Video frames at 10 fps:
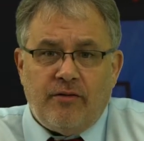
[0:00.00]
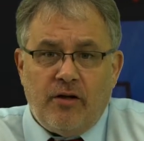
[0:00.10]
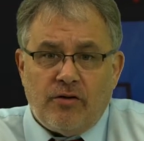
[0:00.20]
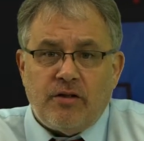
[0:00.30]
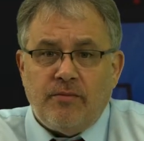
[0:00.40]
they
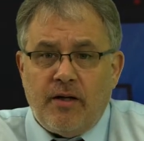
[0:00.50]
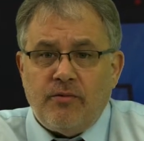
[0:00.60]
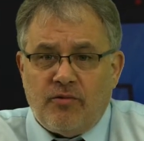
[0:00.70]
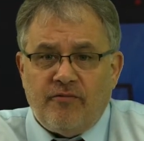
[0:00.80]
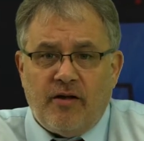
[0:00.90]
are
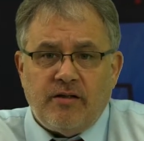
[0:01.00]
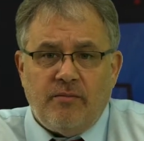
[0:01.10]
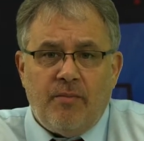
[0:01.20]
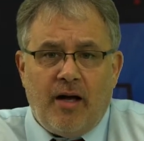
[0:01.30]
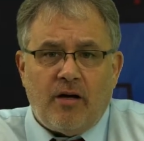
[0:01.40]
sometimes
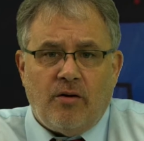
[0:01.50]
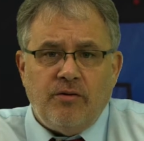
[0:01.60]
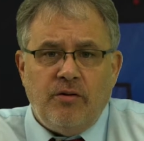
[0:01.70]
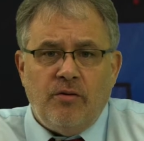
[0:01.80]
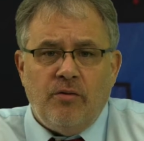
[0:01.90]
reflected back
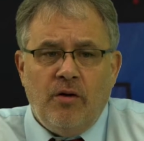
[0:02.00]
on you,